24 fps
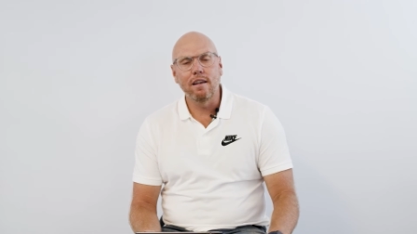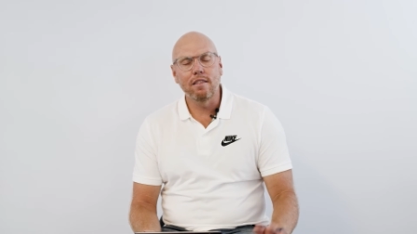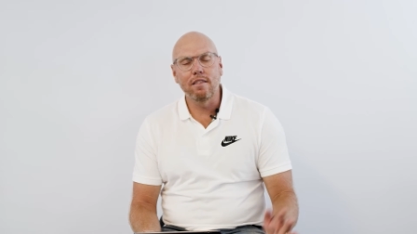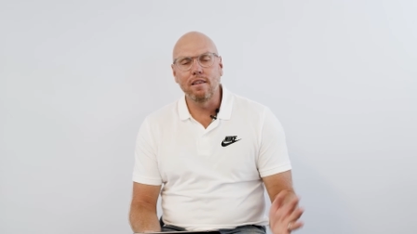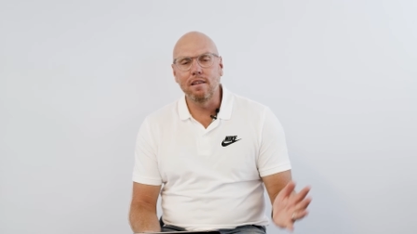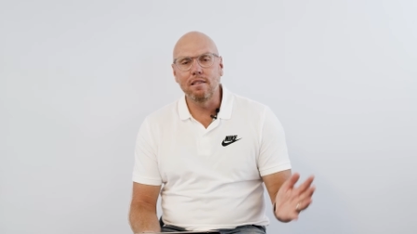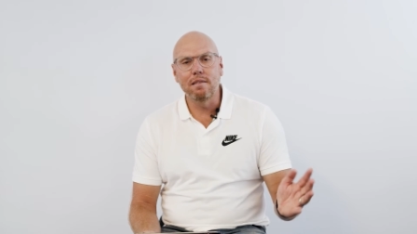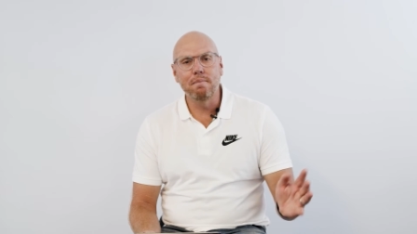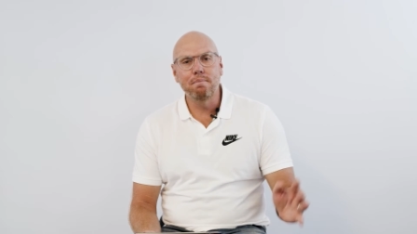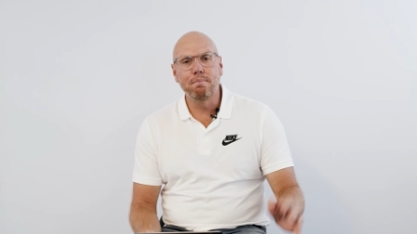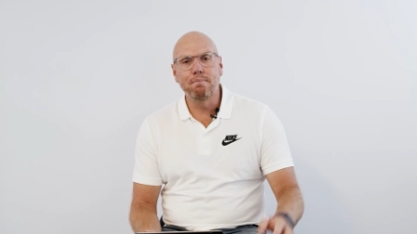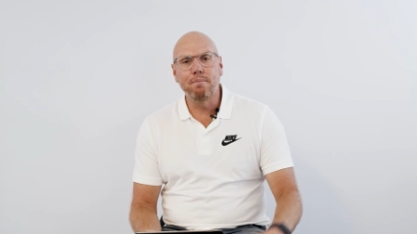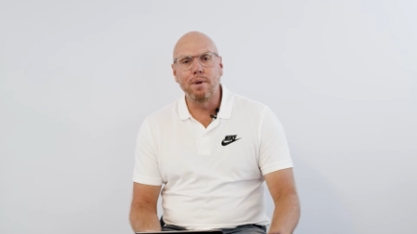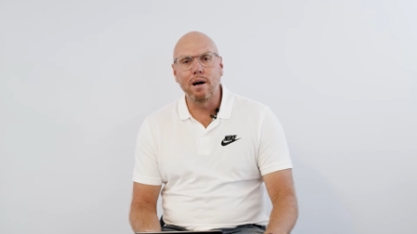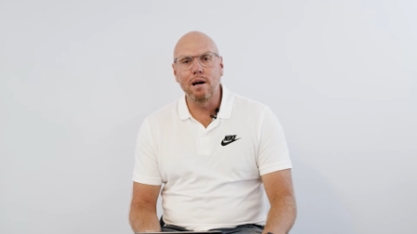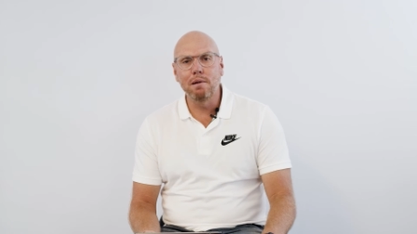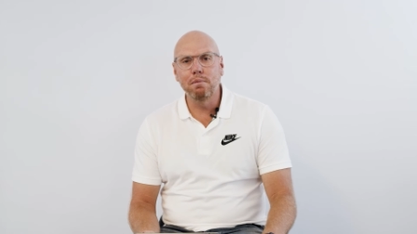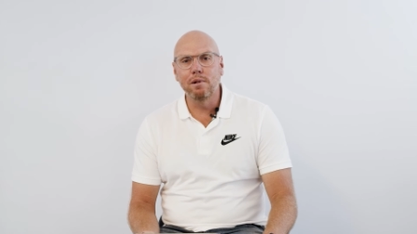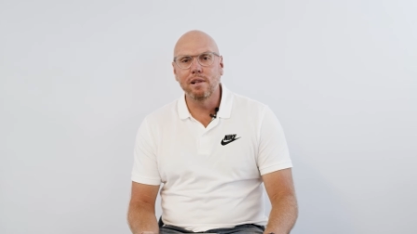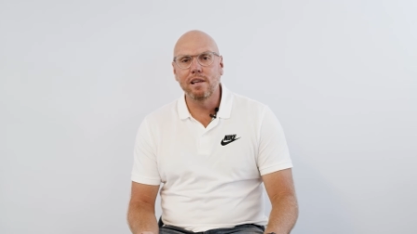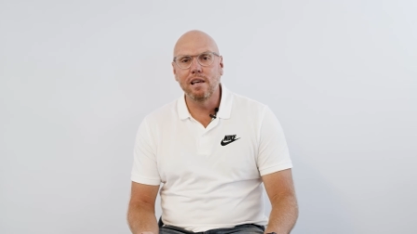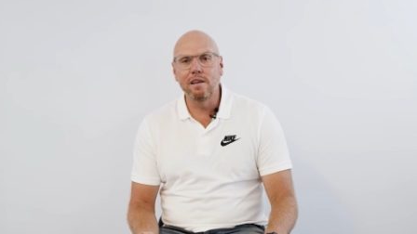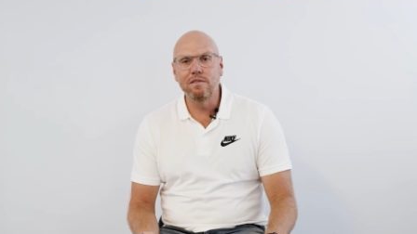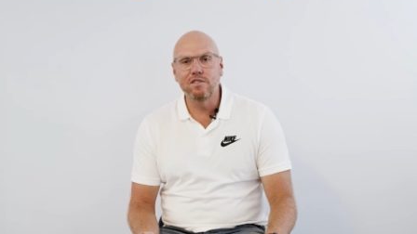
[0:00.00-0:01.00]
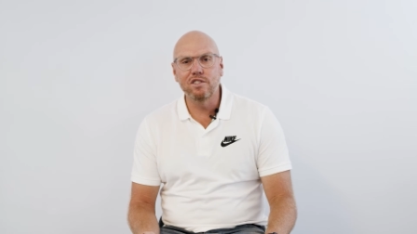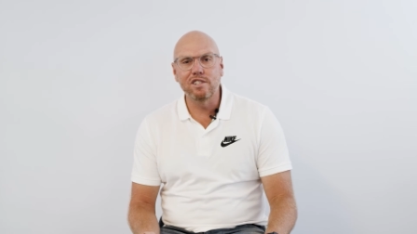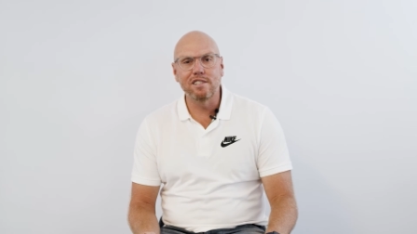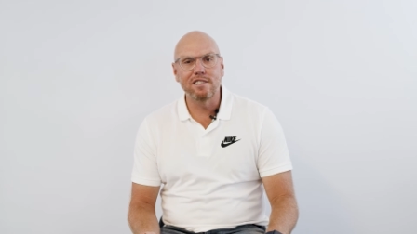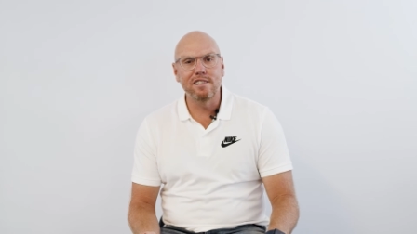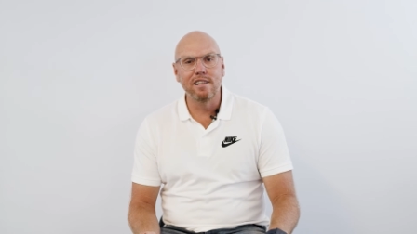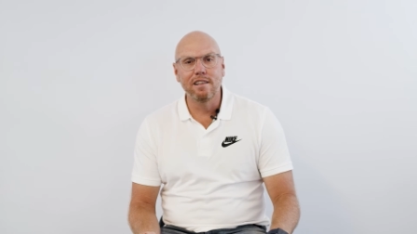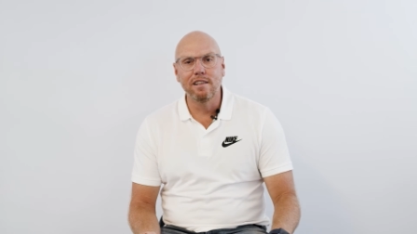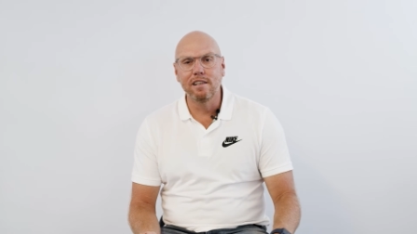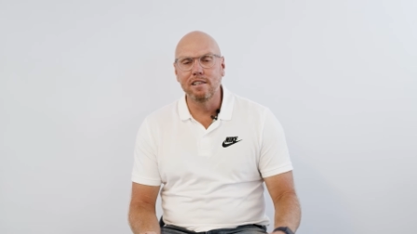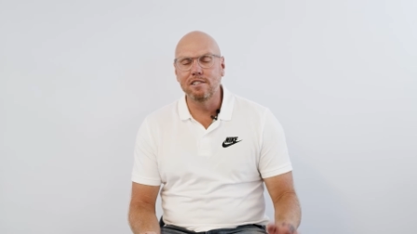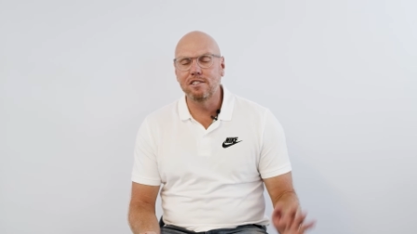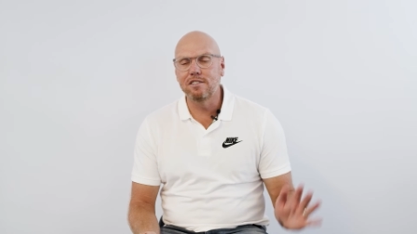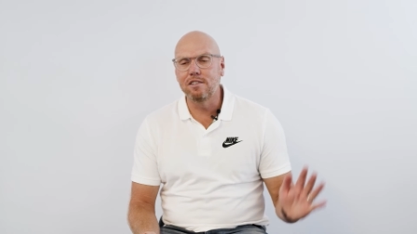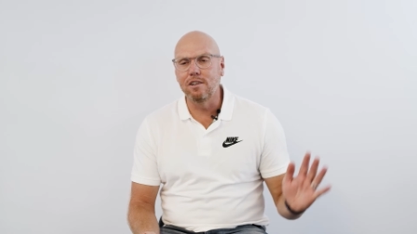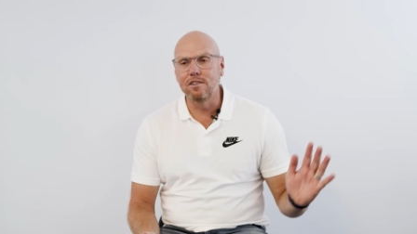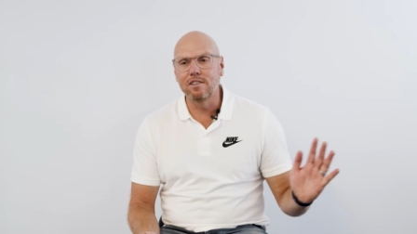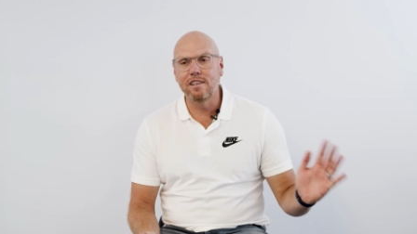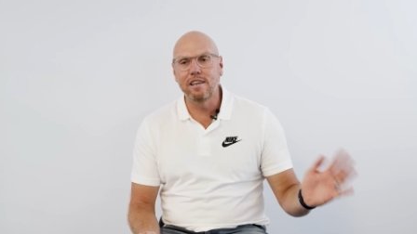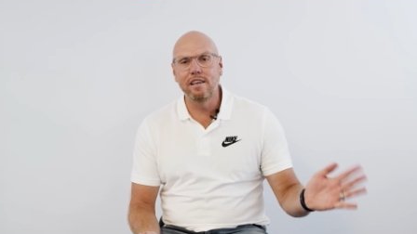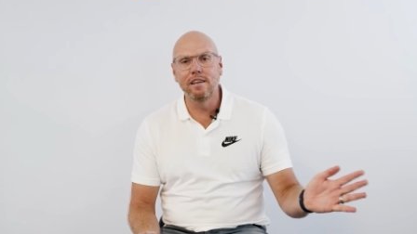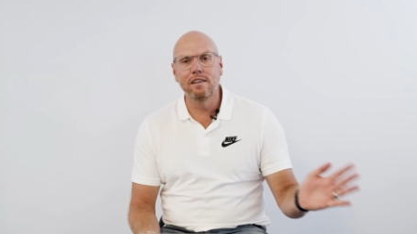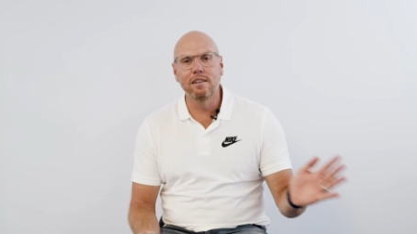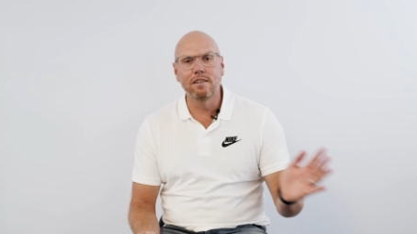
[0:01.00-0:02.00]
I think the Bible gives us a list
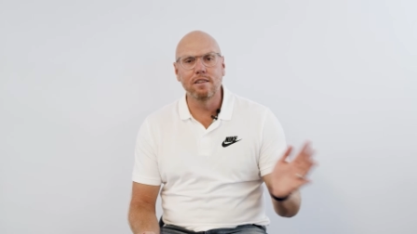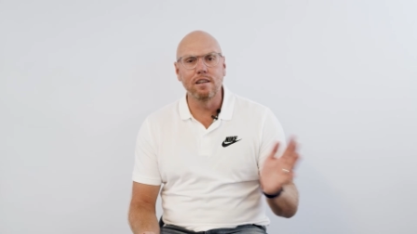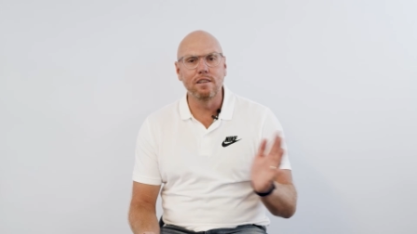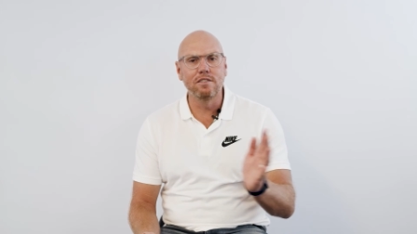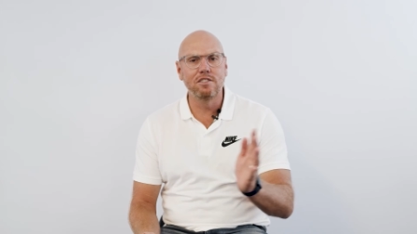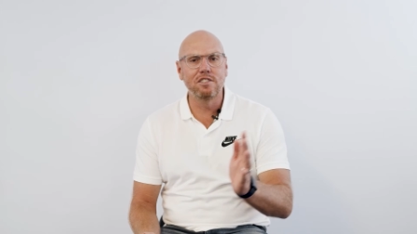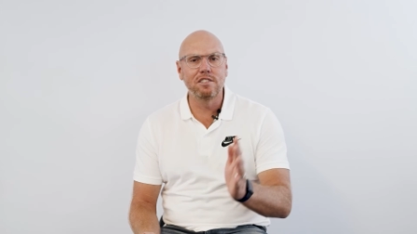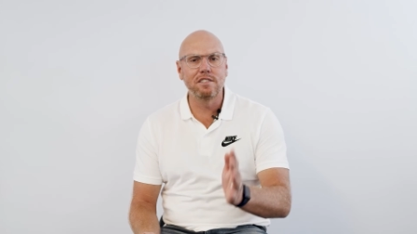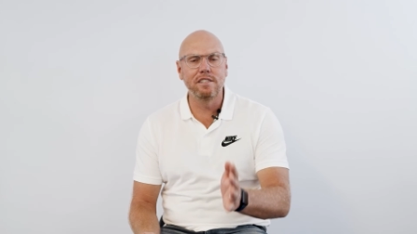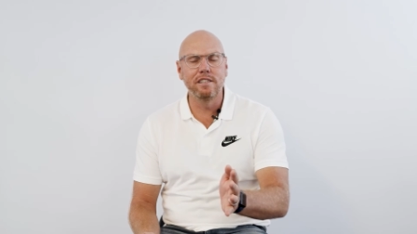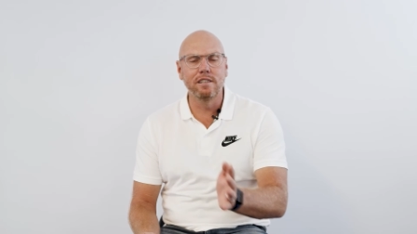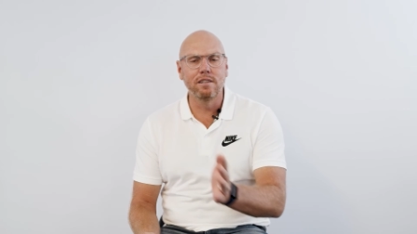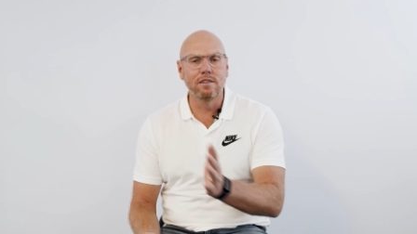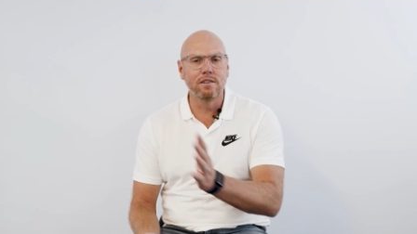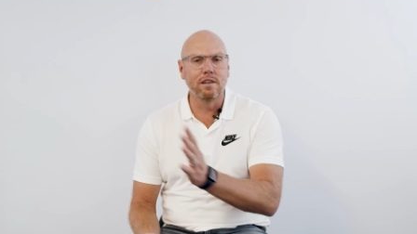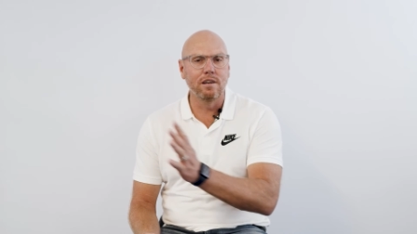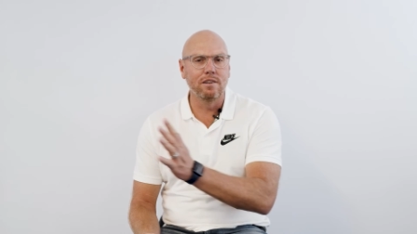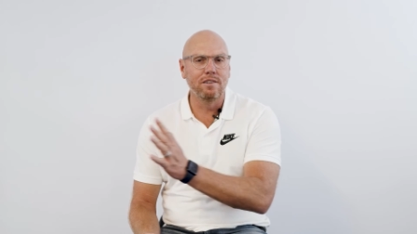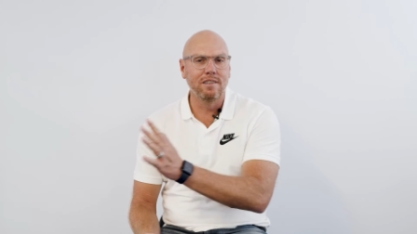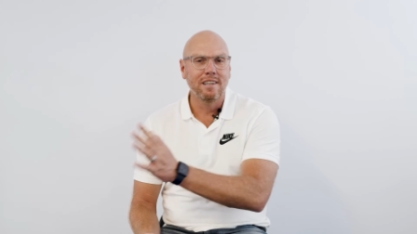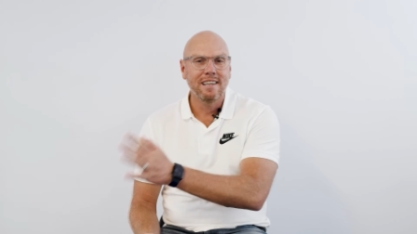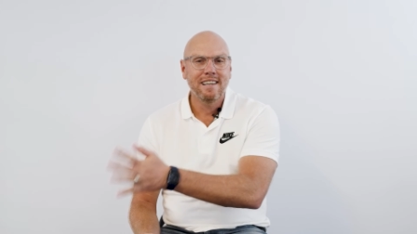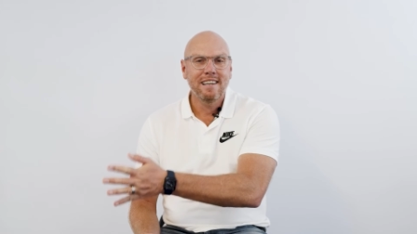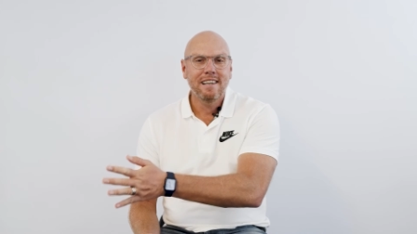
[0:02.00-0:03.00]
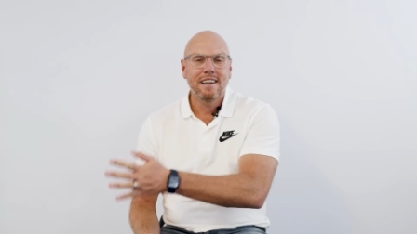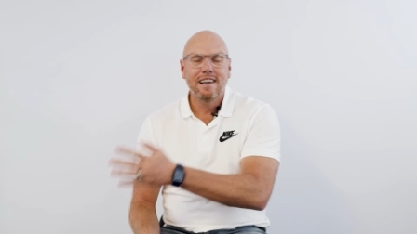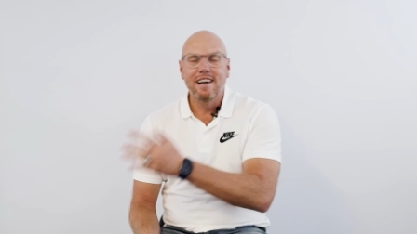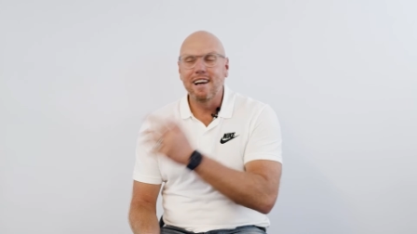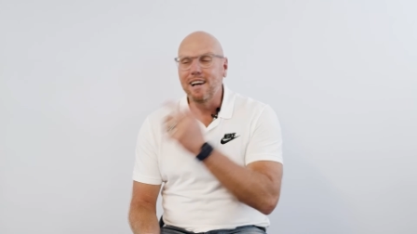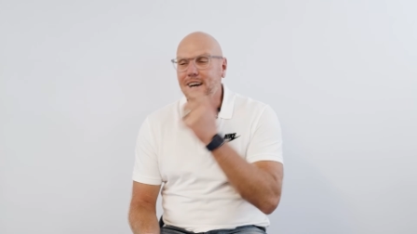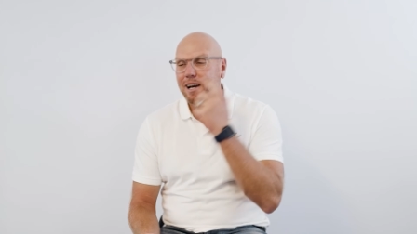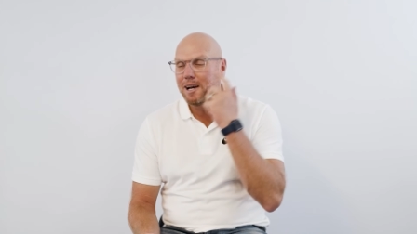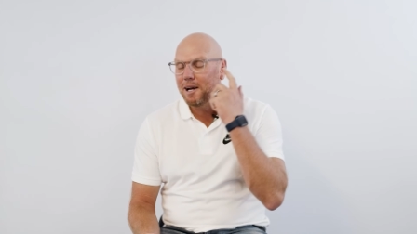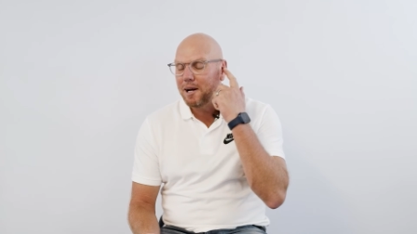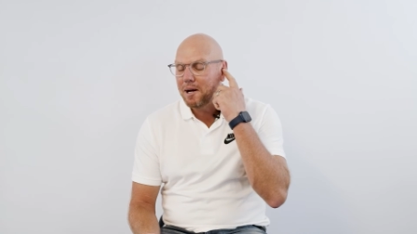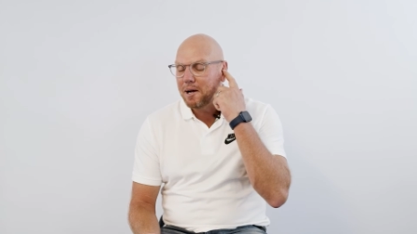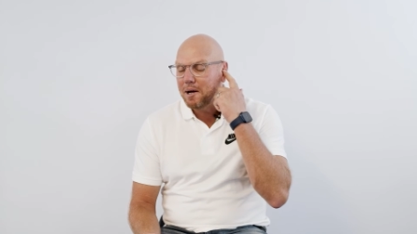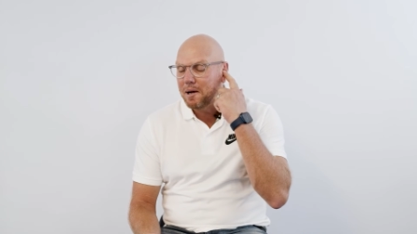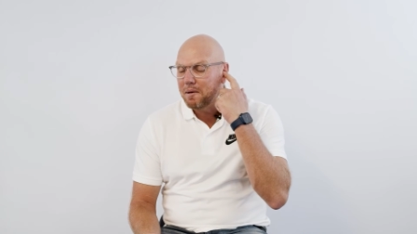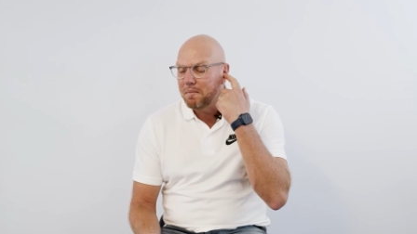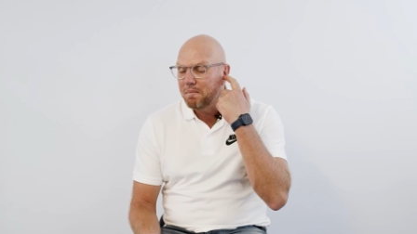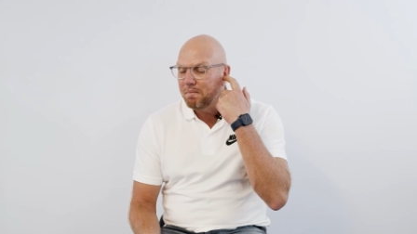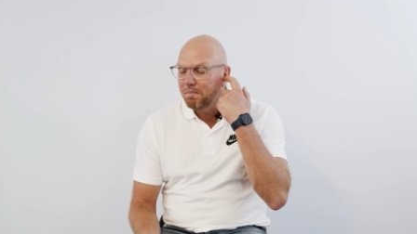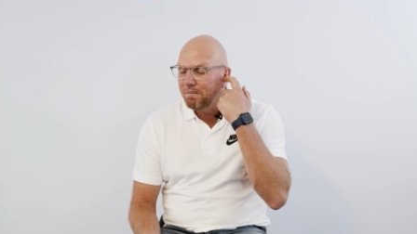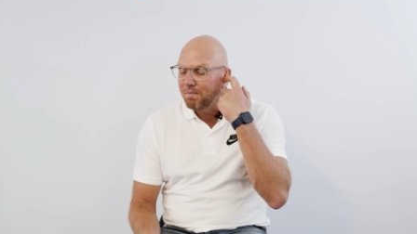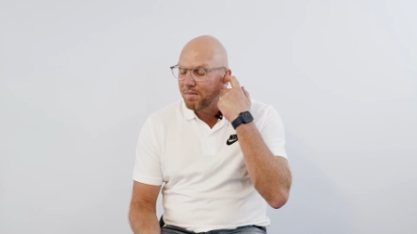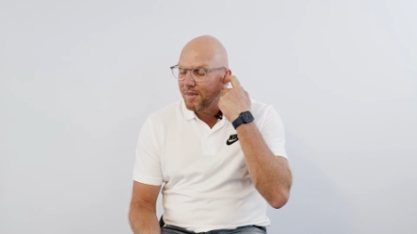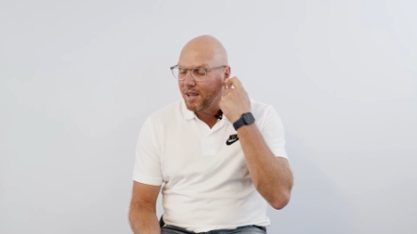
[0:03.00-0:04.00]
don't kill, don't steal, don't
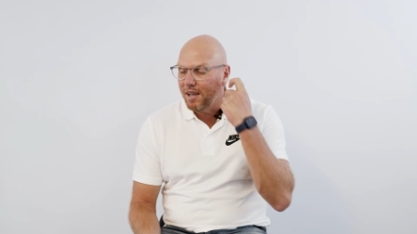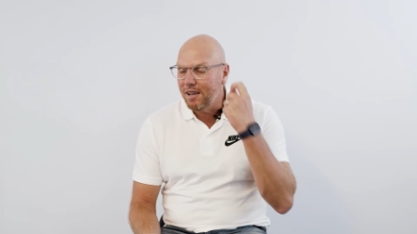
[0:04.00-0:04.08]
um,